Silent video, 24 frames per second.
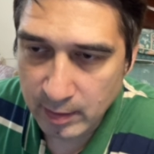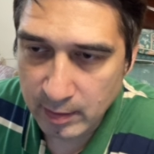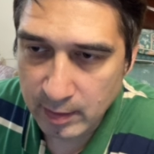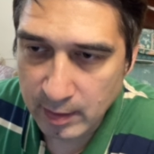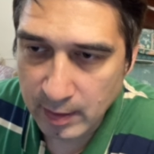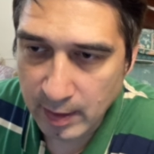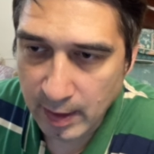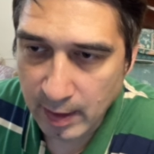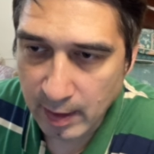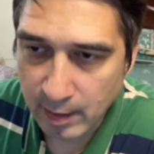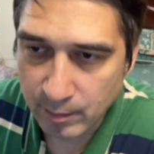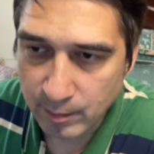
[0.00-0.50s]
The
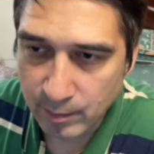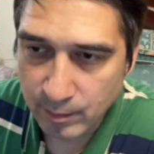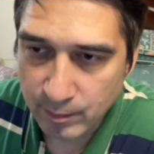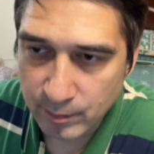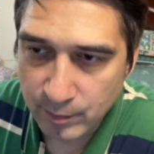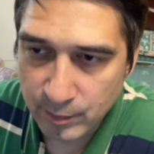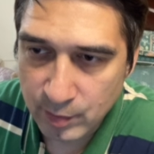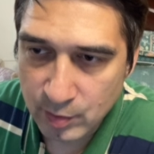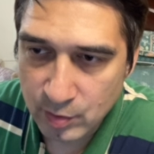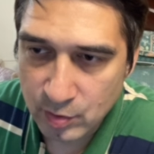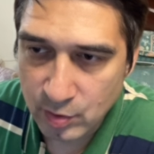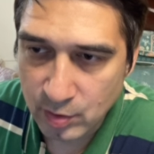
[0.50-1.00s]
app
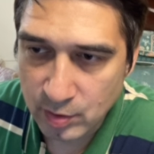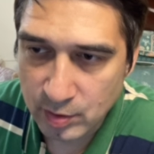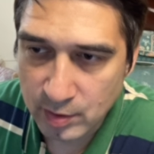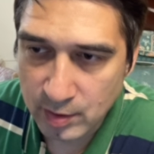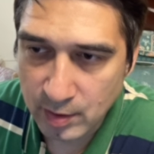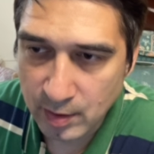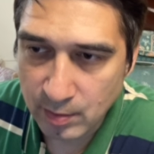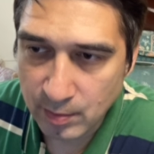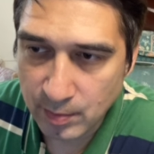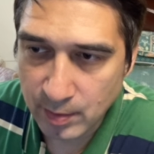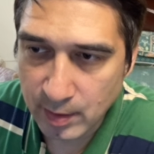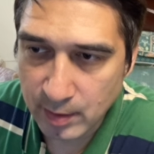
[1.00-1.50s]
should
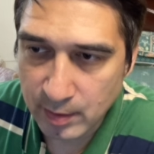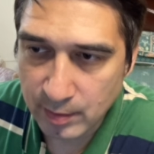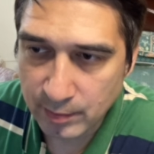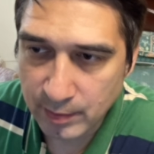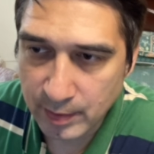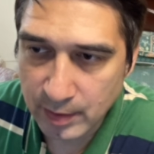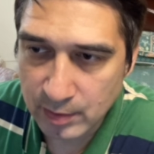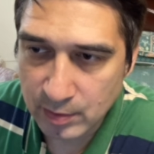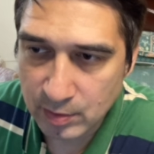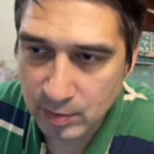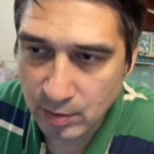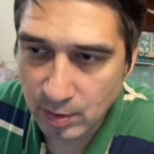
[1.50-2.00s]
still work
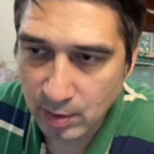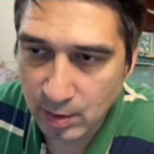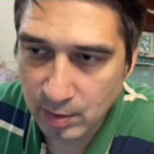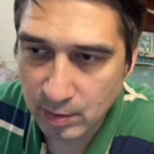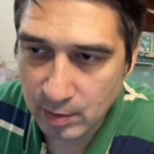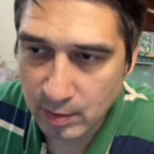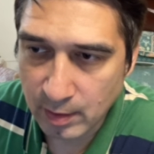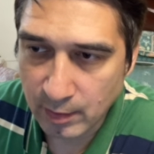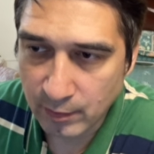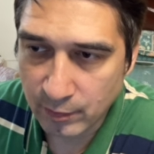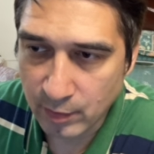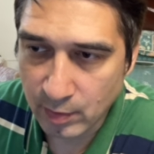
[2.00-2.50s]
reinstalled
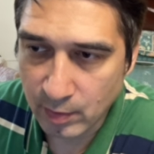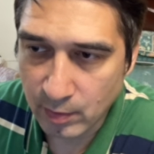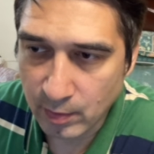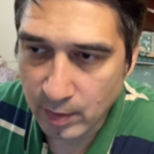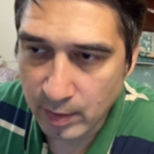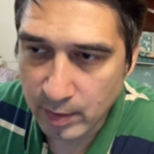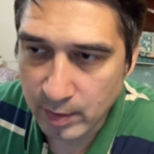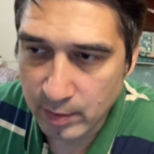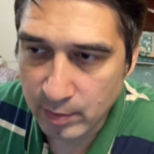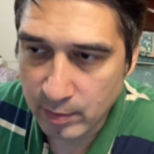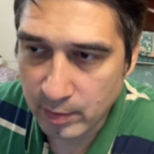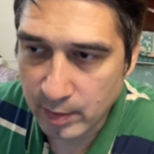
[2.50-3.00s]
if you
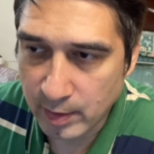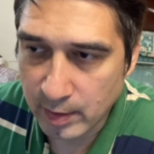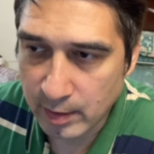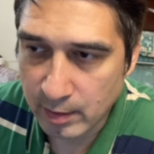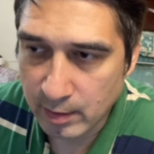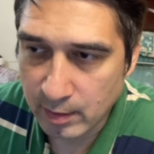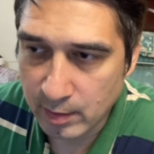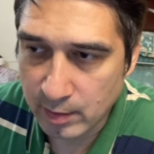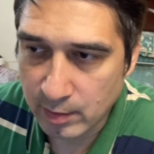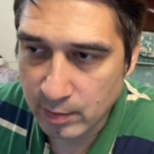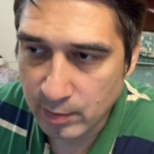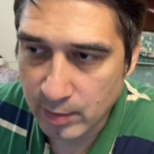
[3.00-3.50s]
run
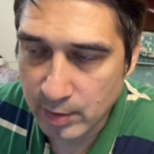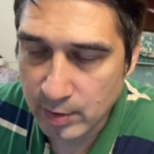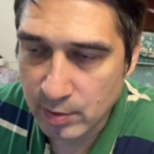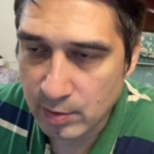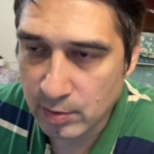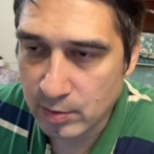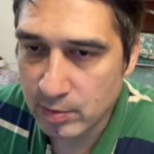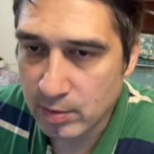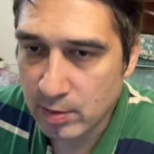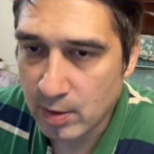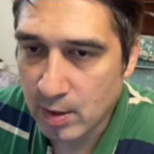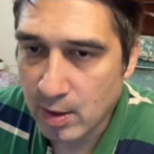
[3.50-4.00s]
into
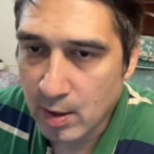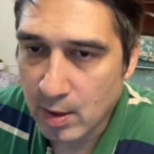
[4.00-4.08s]
issues.